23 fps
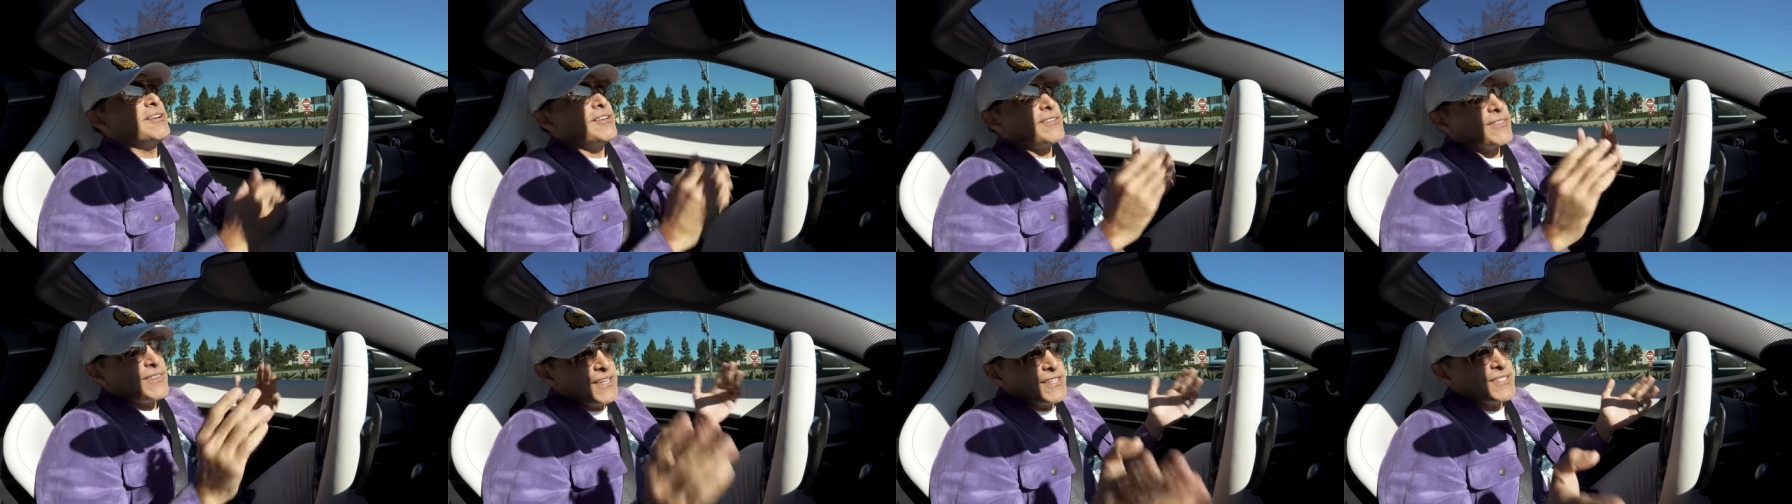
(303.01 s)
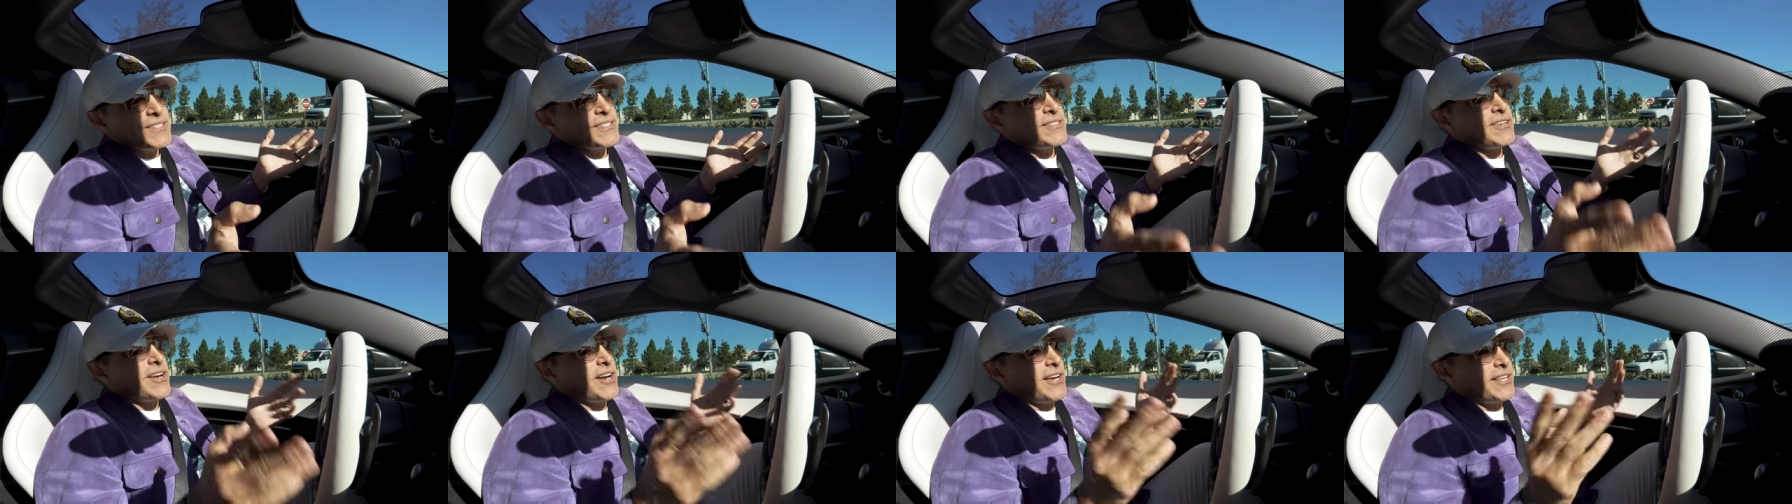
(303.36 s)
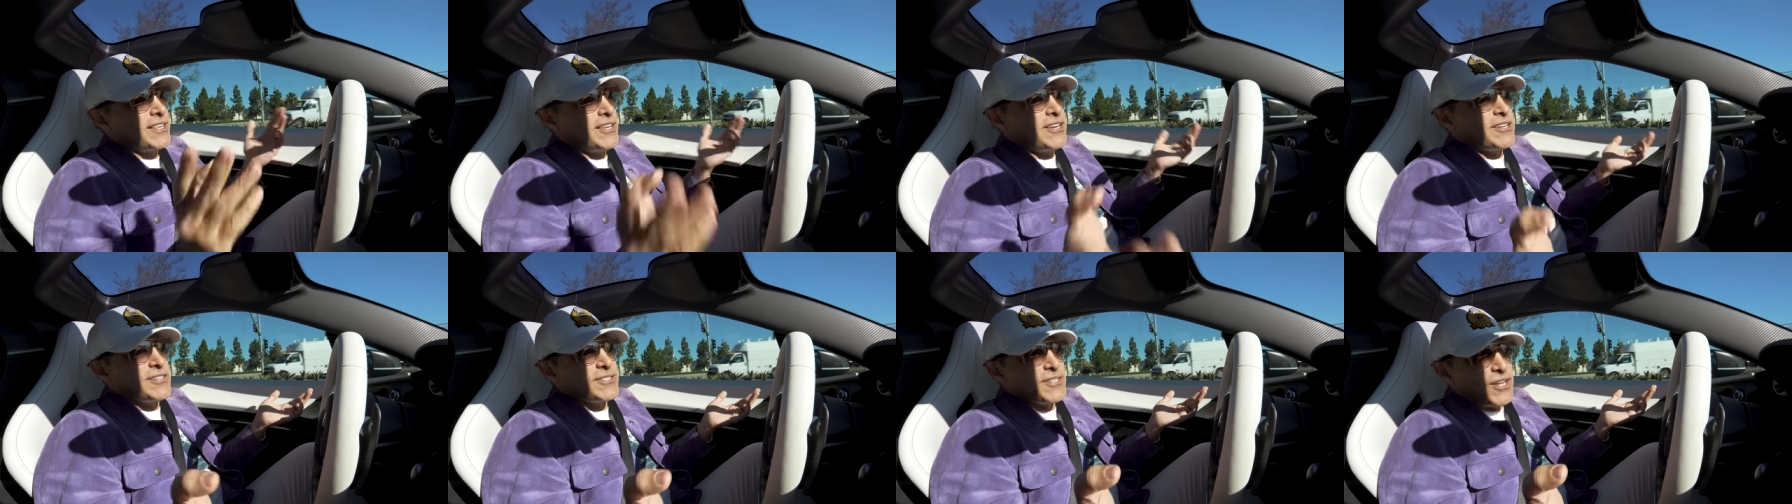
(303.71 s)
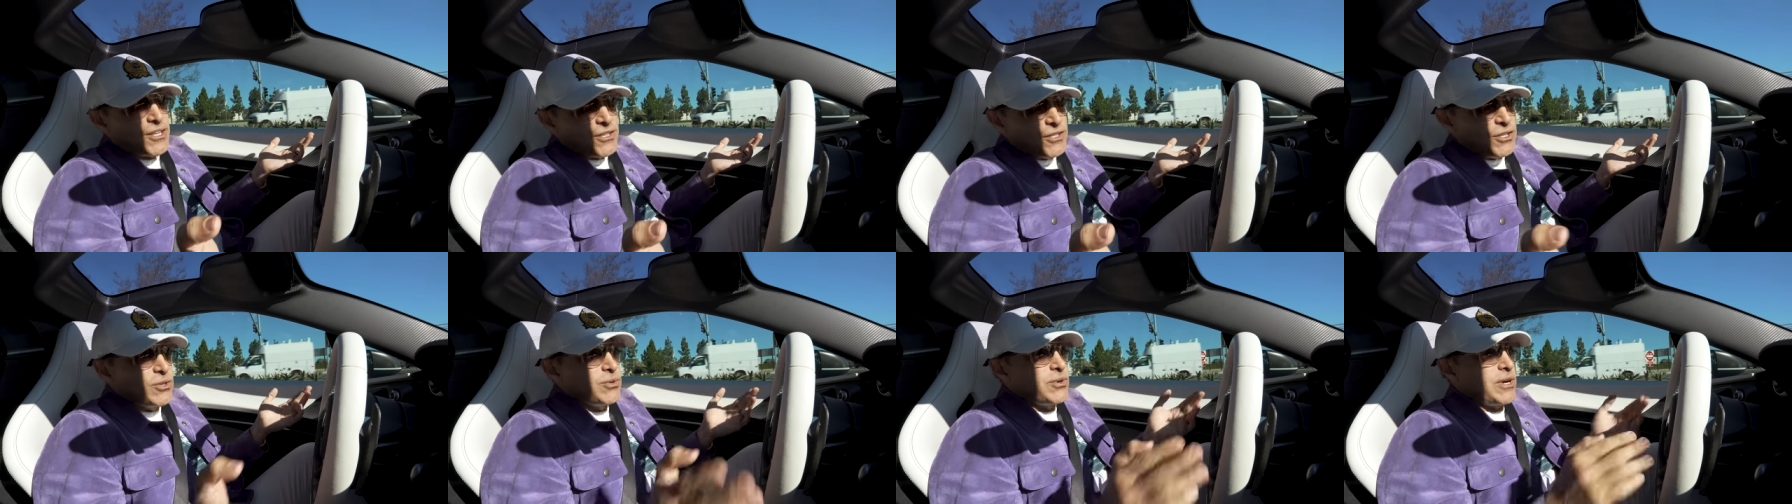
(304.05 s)
This idea is not
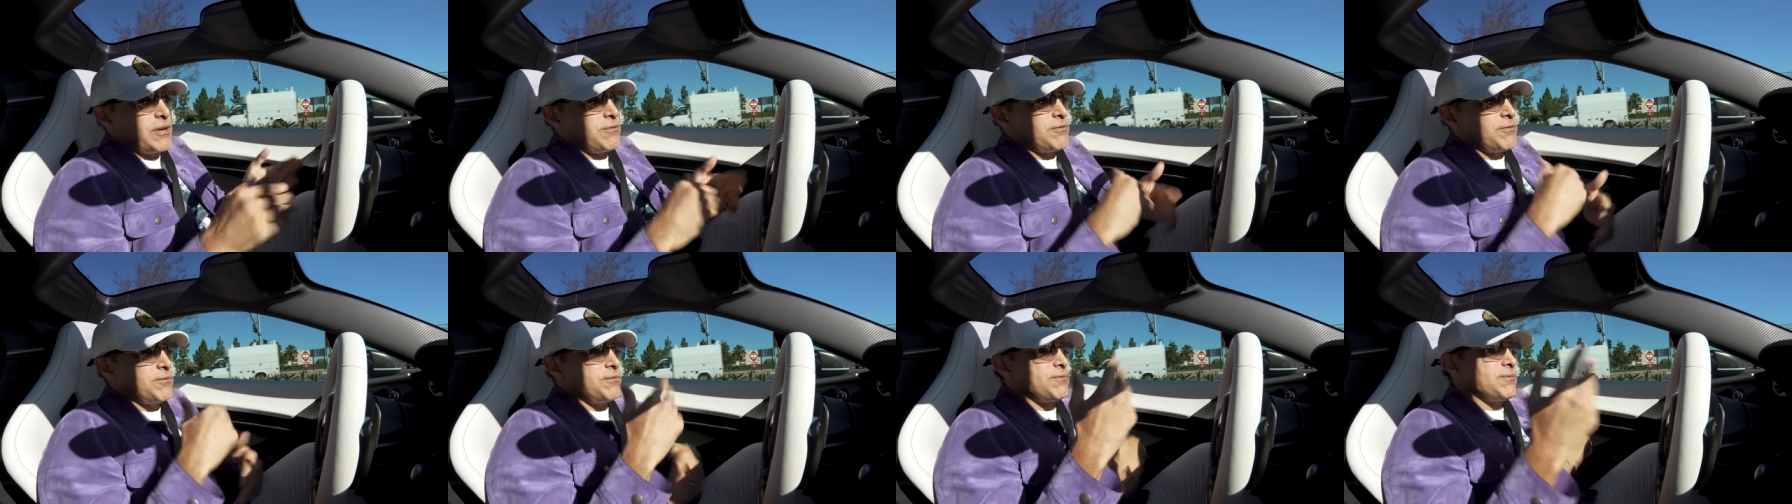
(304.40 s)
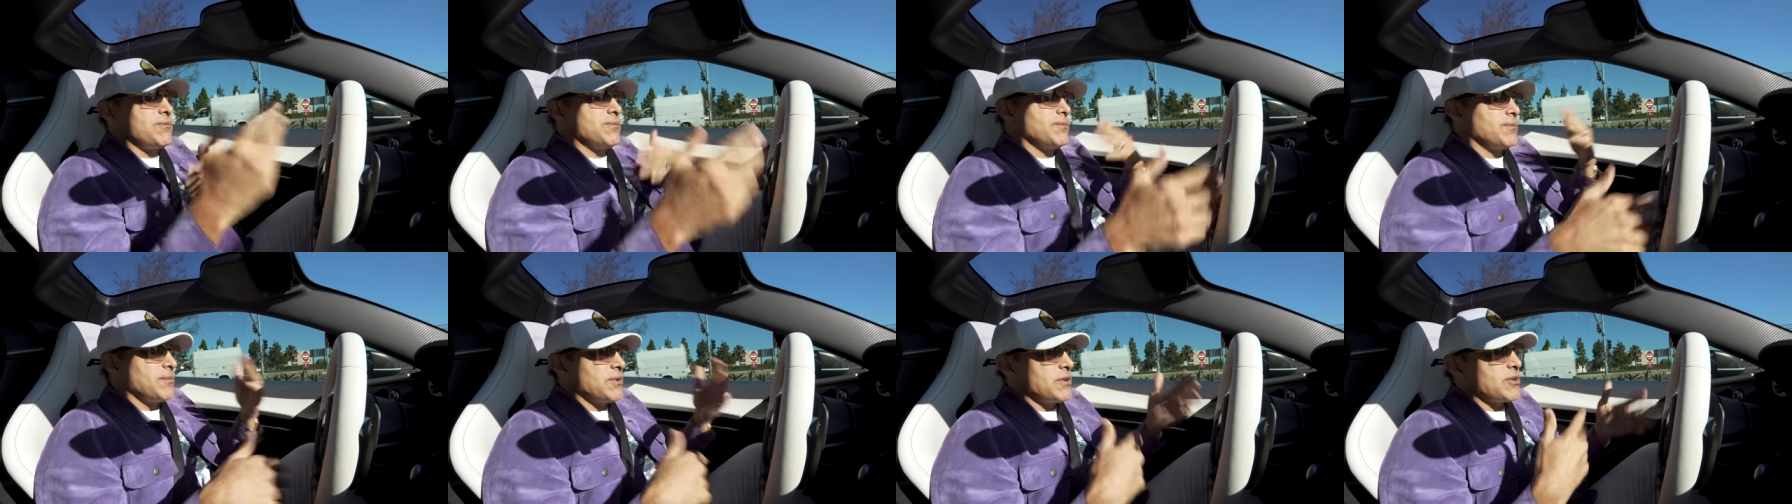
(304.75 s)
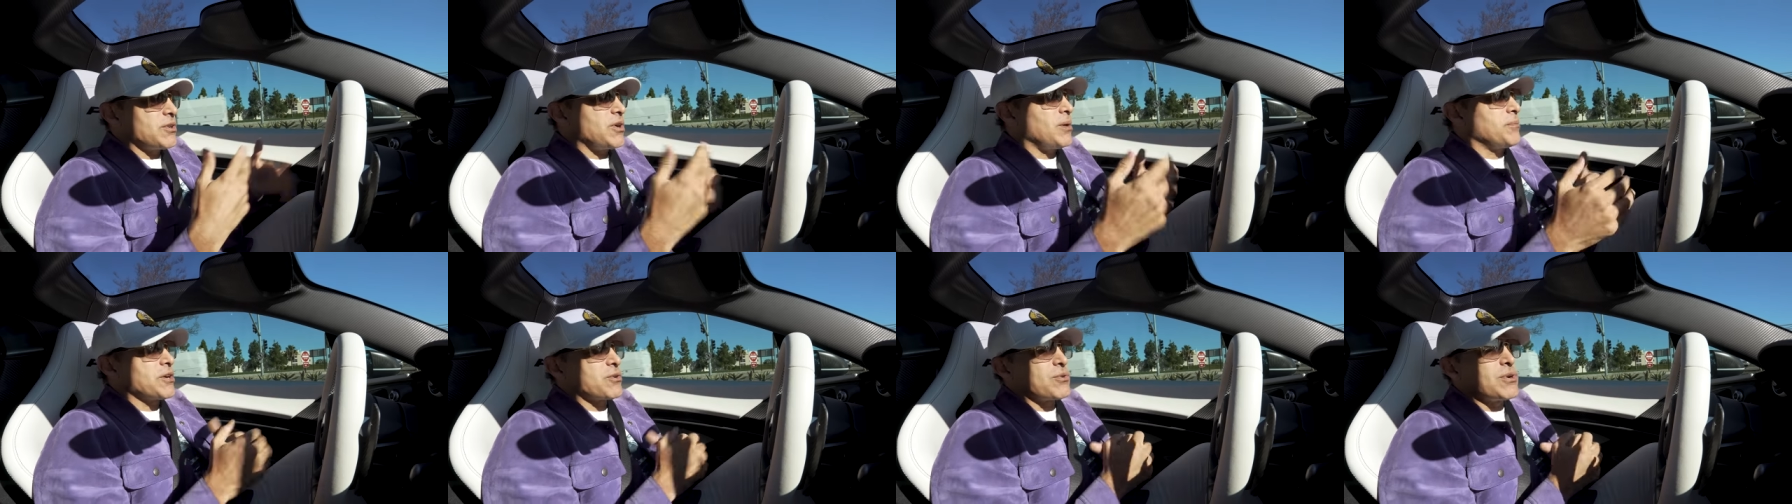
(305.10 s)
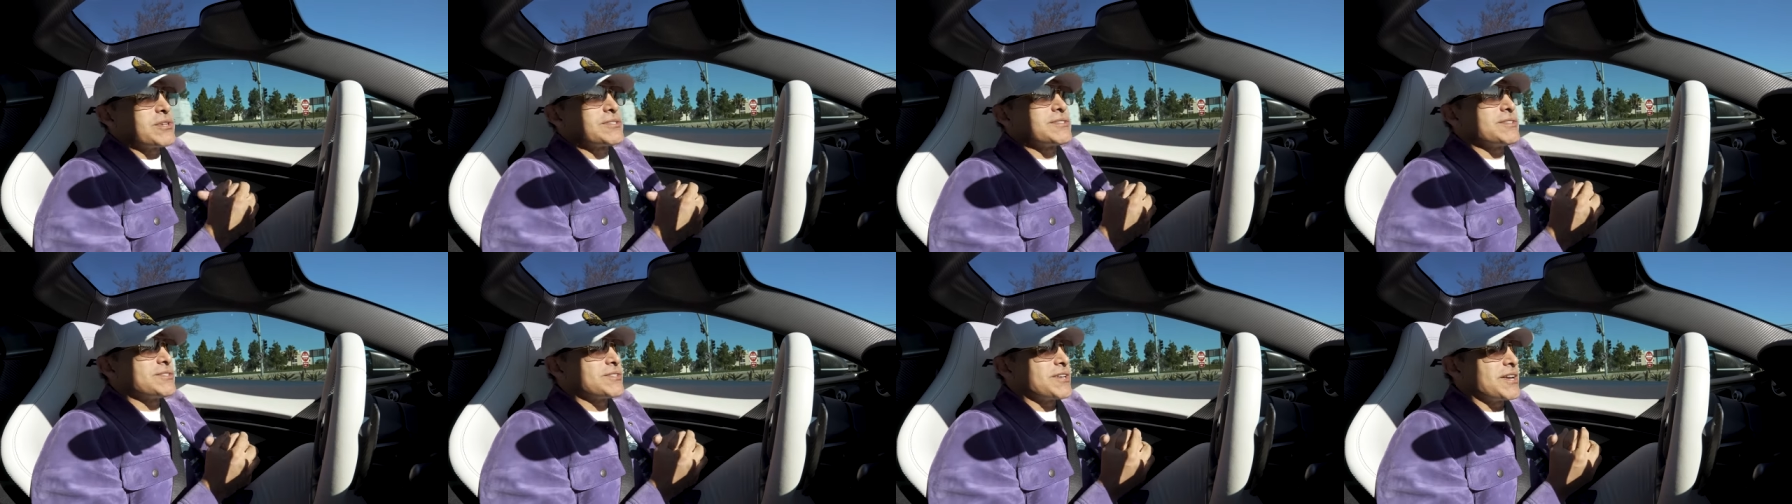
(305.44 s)
new. I've come
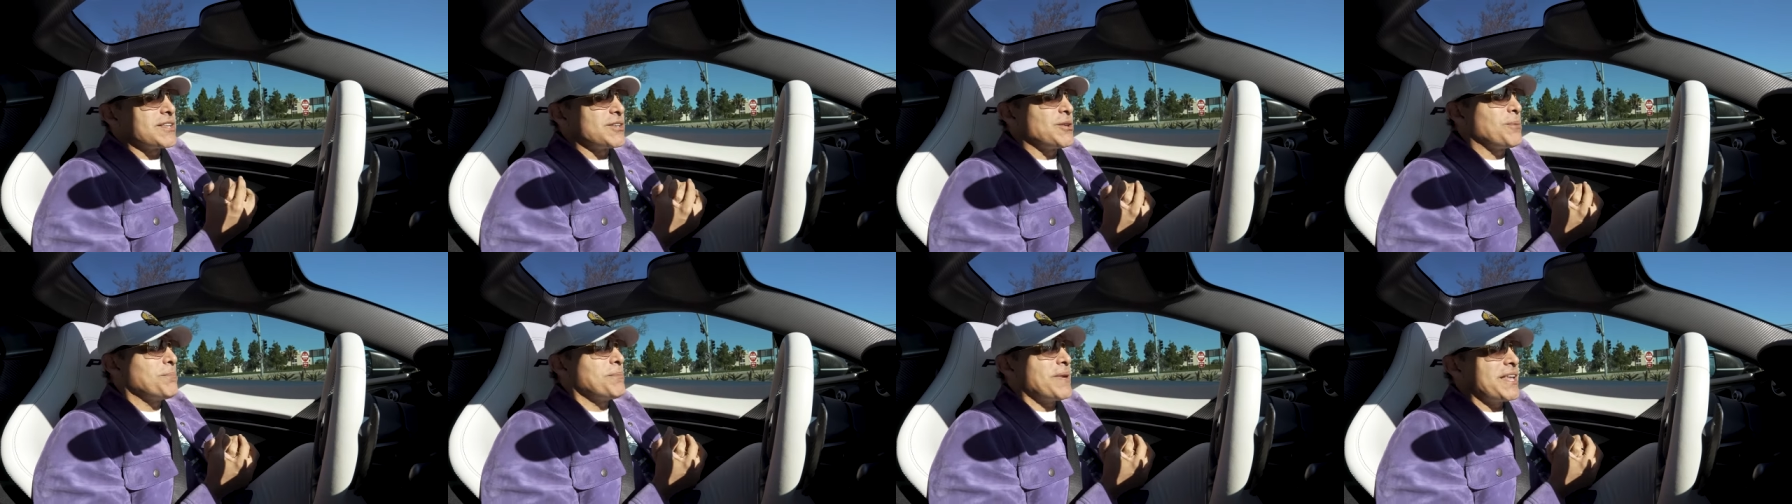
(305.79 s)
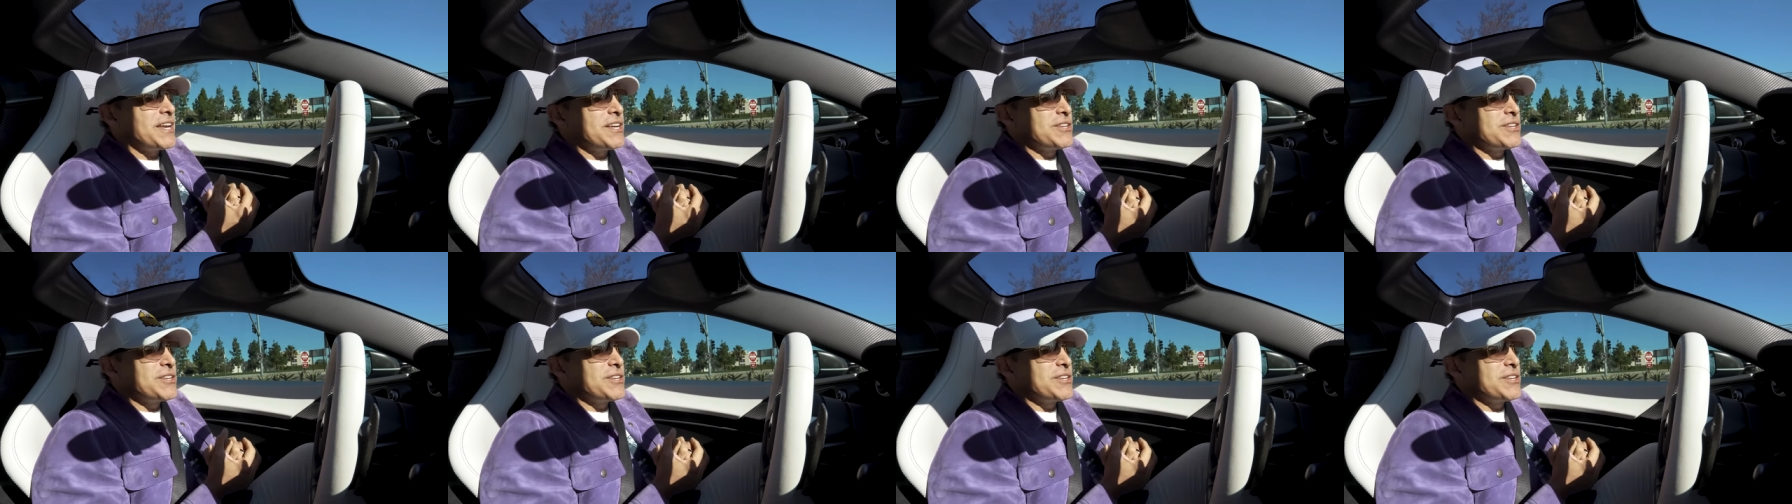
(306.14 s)
across this idea many